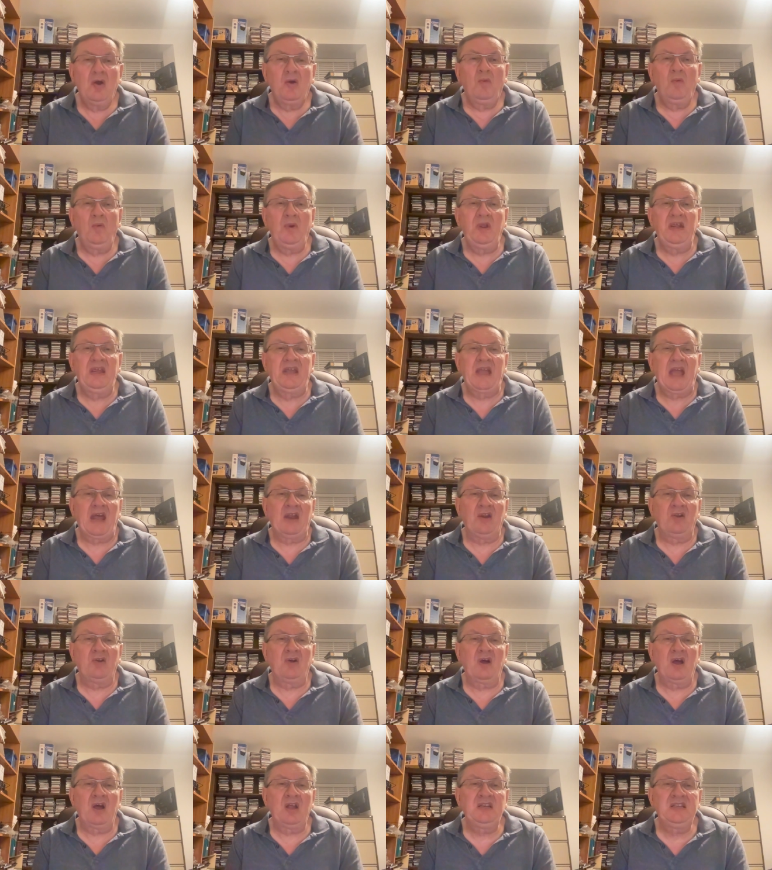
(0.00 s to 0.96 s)
We
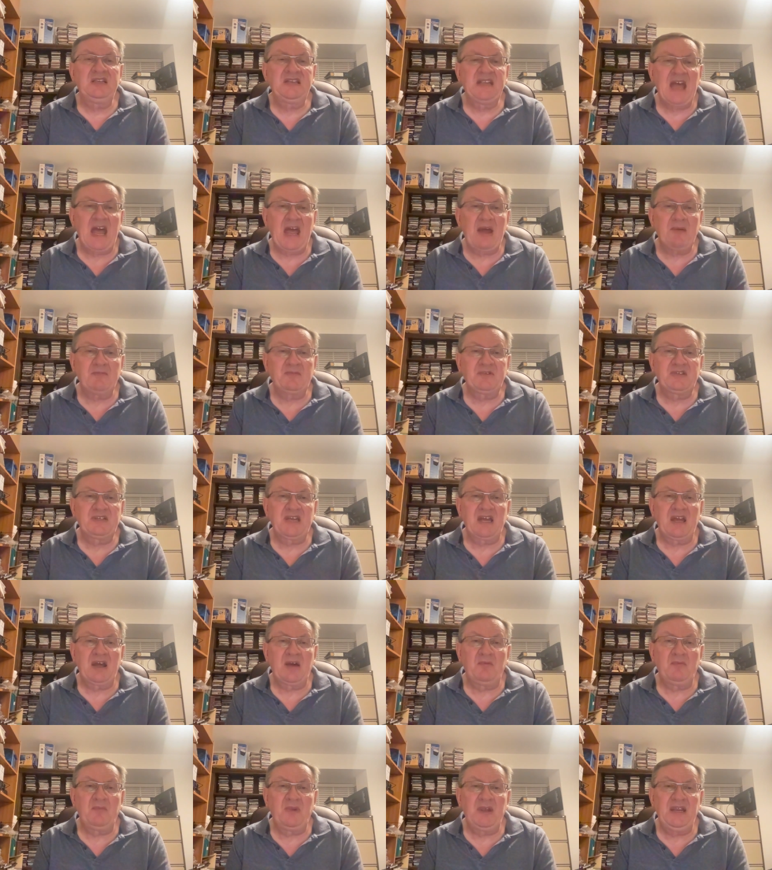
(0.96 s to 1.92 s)
cannot adapt
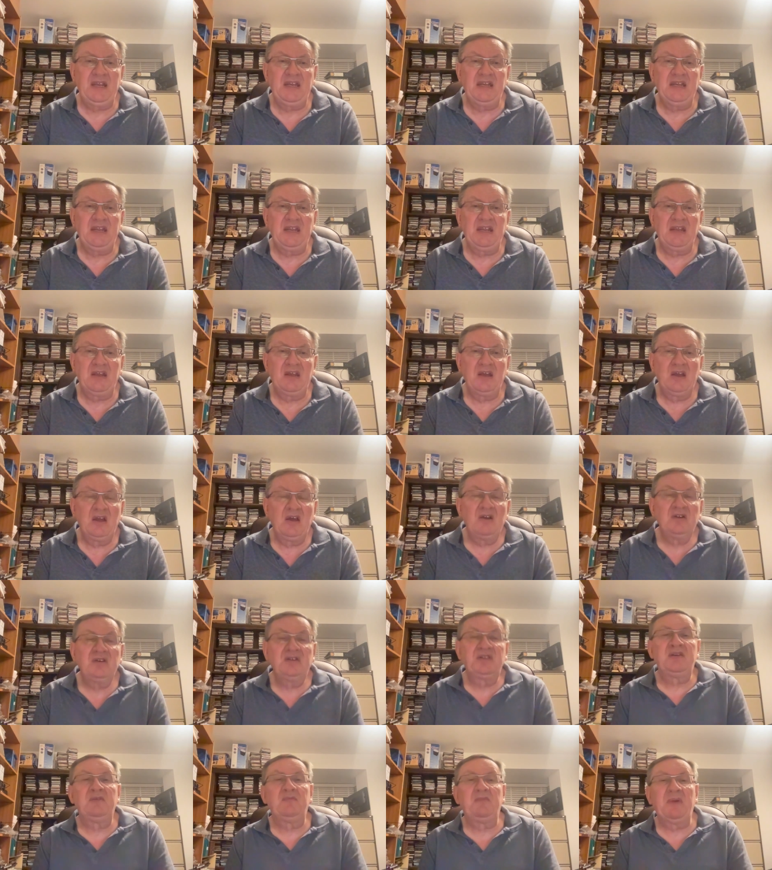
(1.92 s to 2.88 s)
our meaning
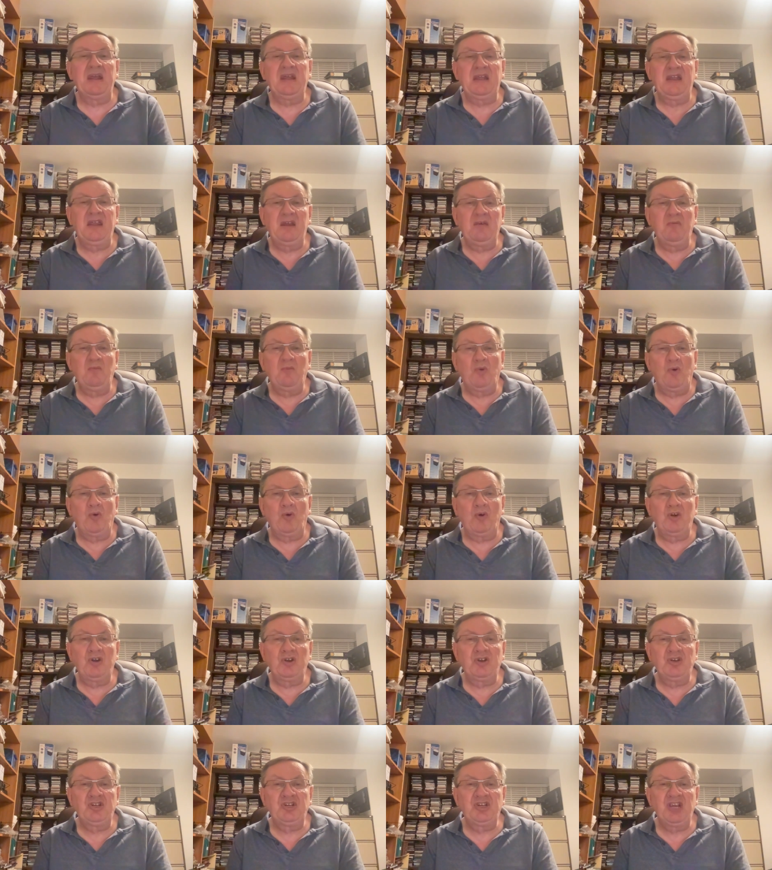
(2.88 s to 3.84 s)
to make it more
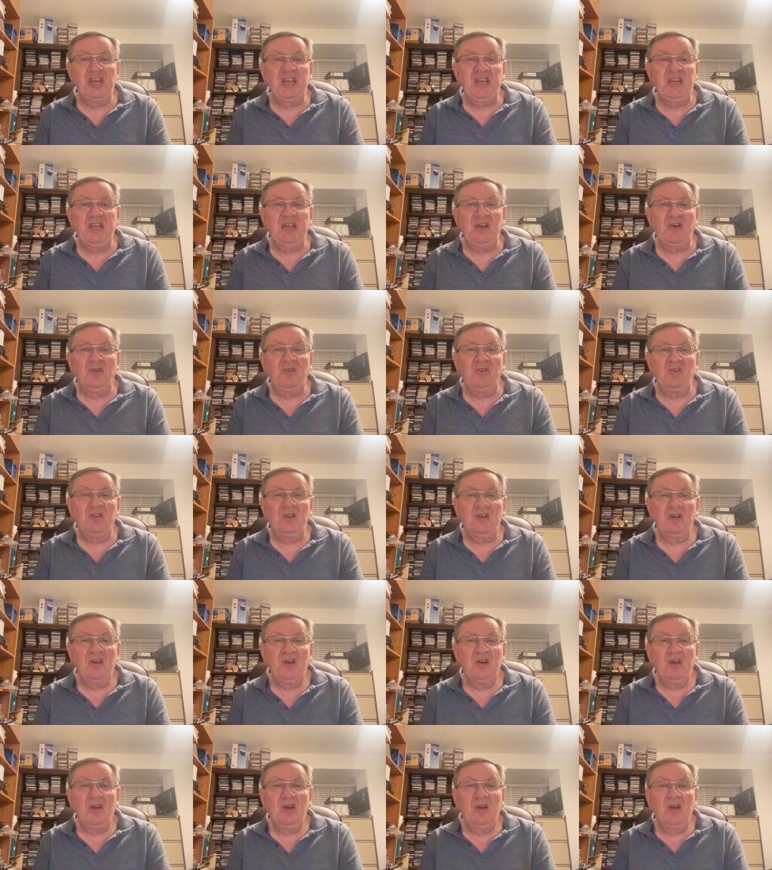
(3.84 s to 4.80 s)
congenial.
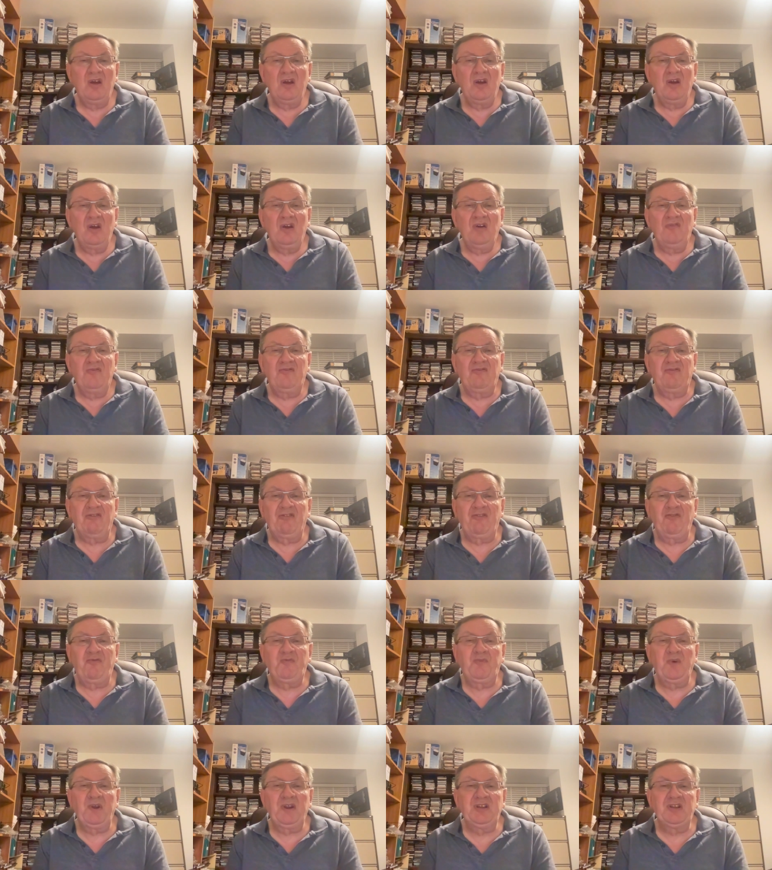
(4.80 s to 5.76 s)
For
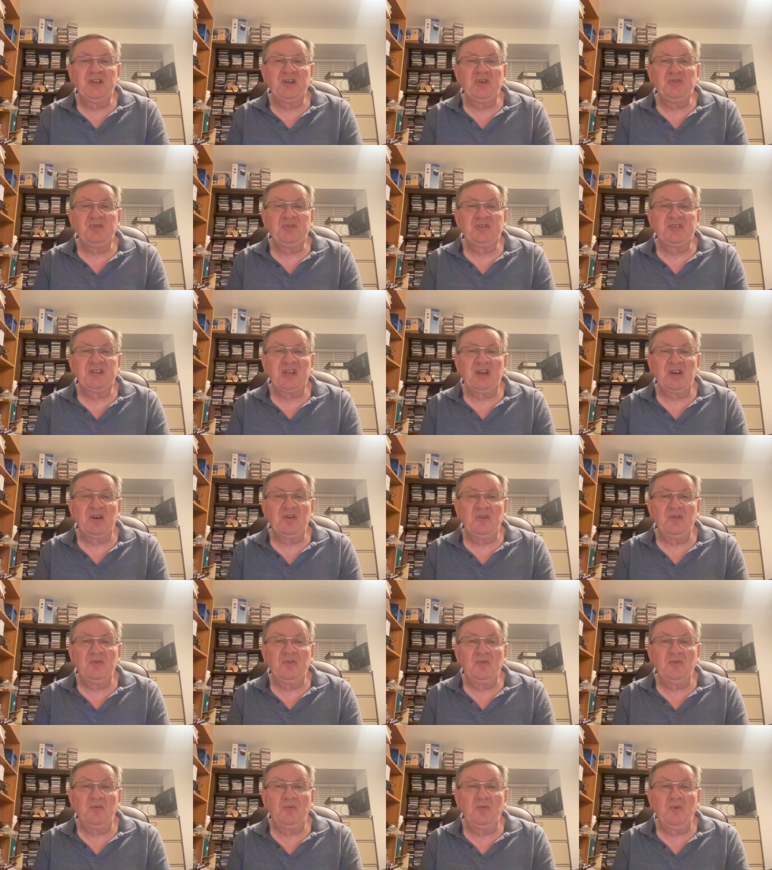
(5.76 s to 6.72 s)
if we do
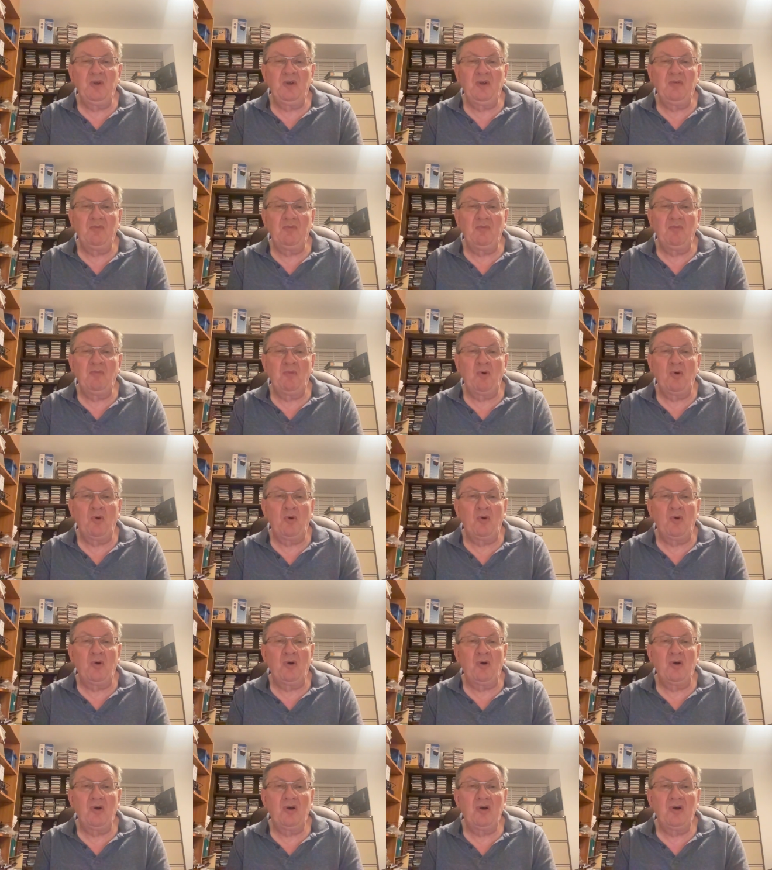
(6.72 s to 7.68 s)
so, we were
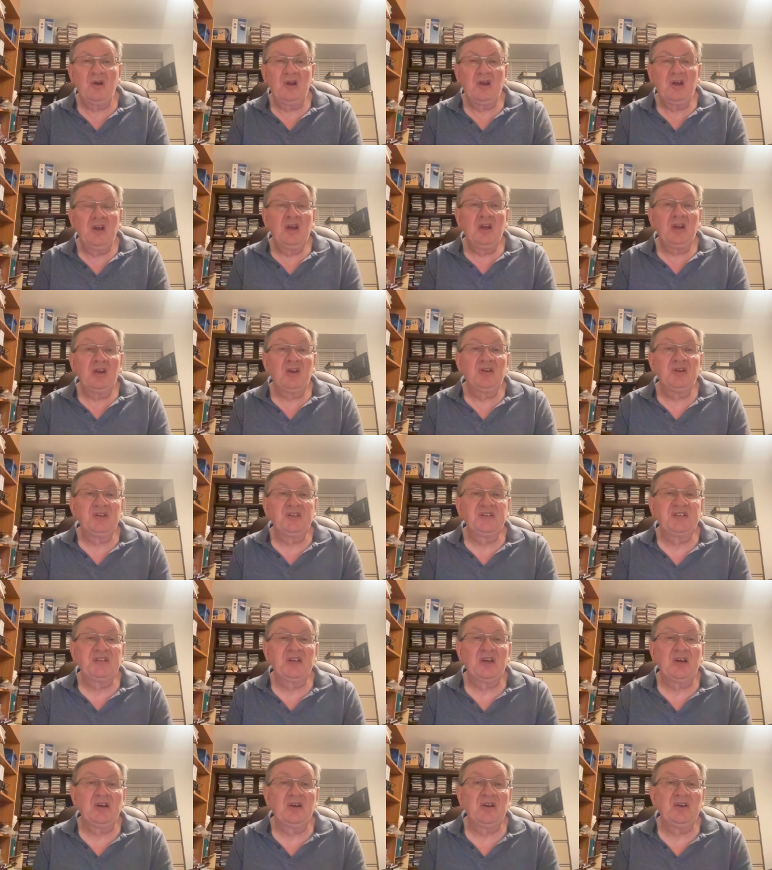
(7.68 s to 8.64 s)
more
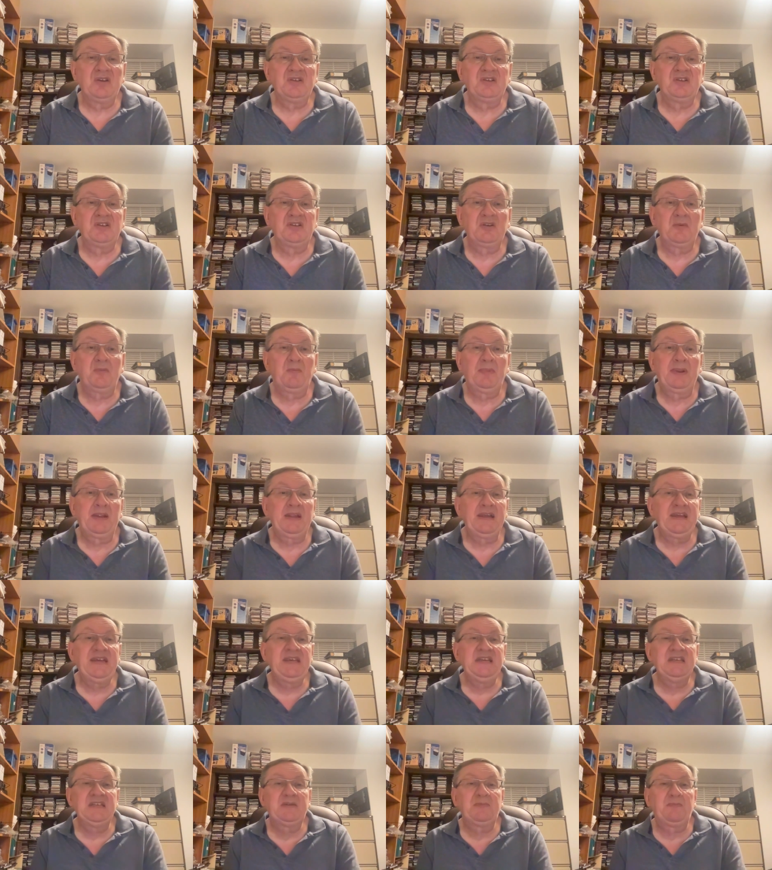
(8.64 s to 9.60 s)
concerned to
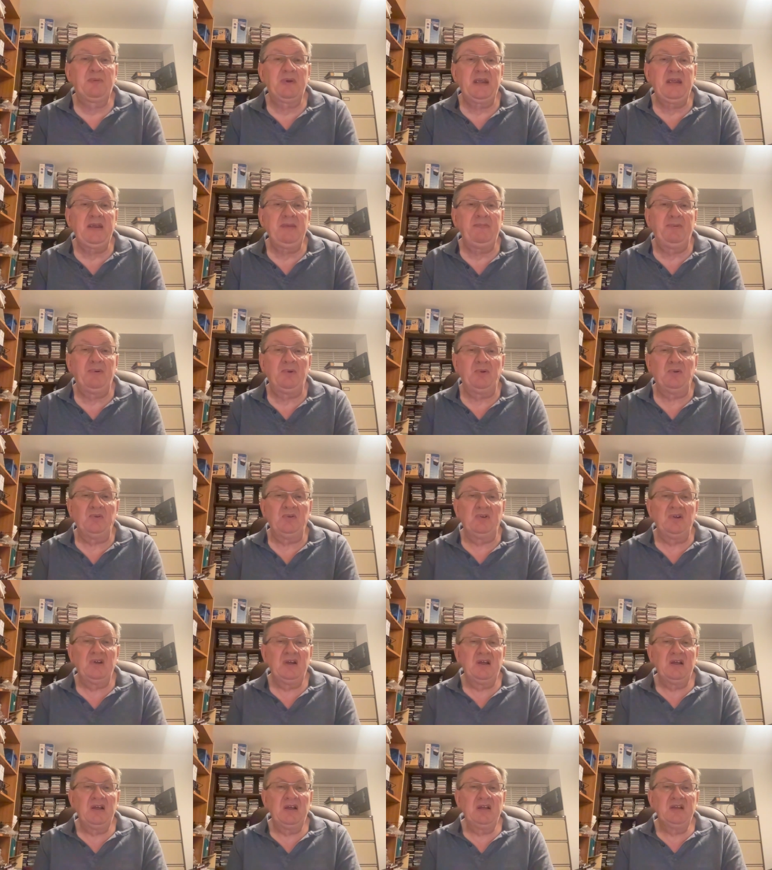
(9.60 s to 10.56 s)
please people
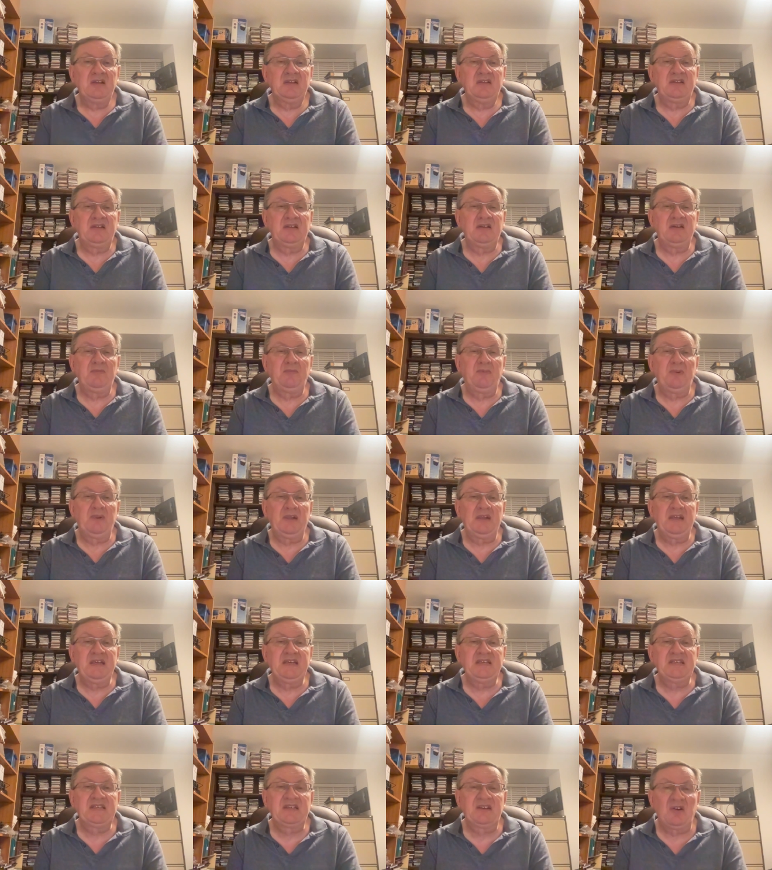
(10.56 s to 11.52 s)
than
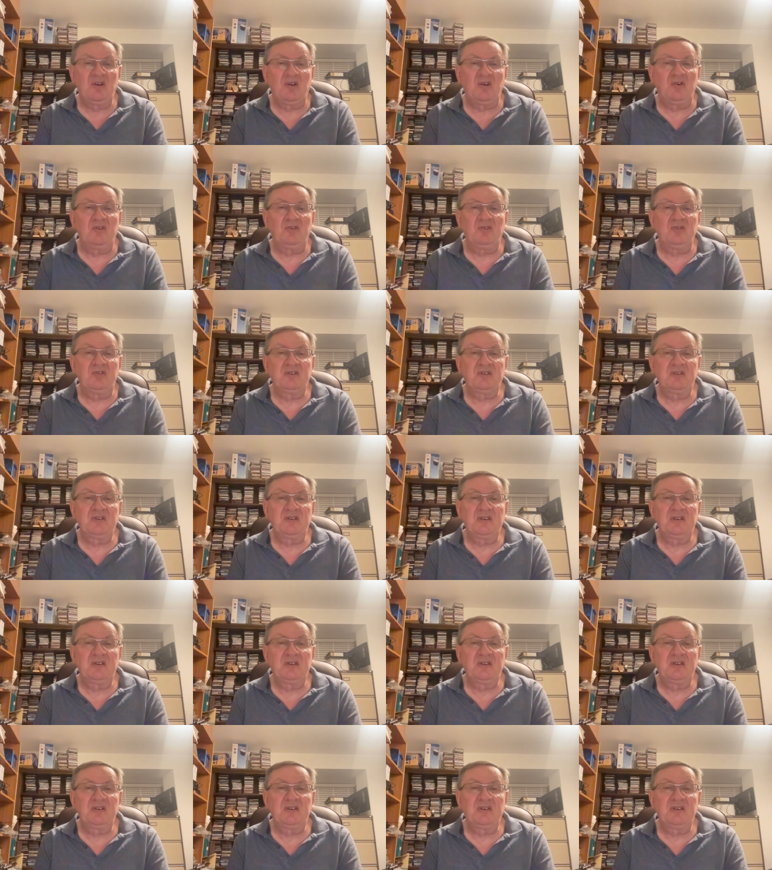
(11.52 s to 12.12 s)
please God.